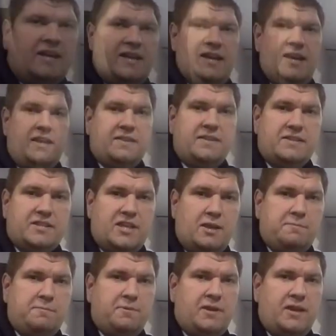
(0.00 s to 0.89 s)
Uh, this
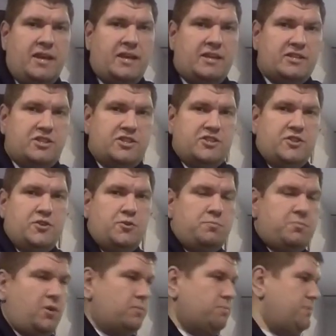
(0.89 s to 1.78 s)
camper has two
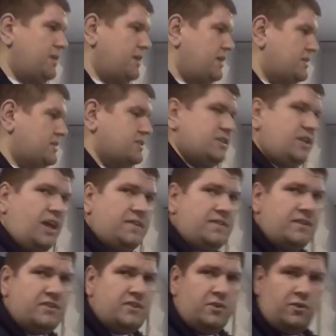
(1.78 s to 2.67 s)
bunk beds. I
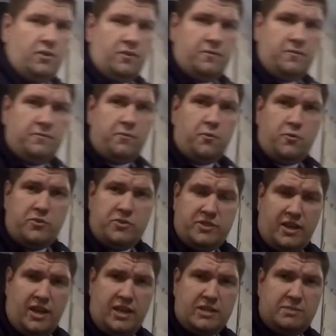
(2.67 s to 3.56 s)
think they are
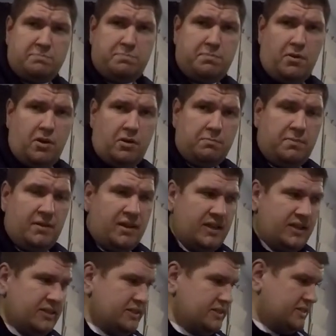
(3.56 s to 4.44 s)
full-size bunk
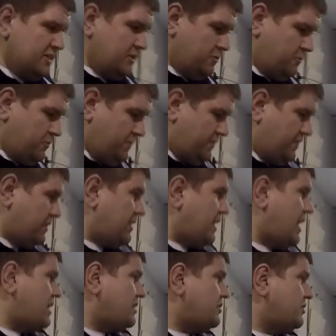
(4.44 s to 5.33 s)
beds with the
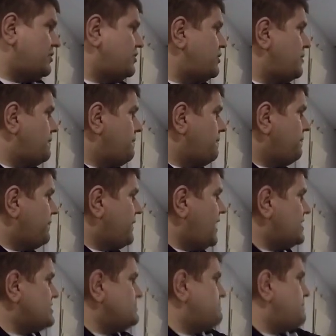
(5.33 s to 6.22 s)
ladder.
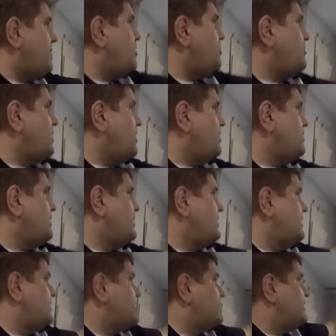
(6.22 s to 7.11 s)
Has a power
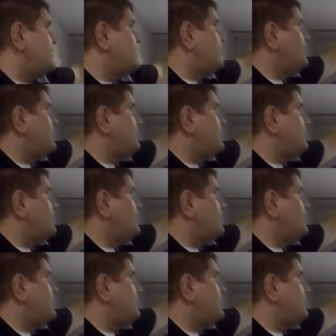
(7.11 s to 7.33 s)
outlet.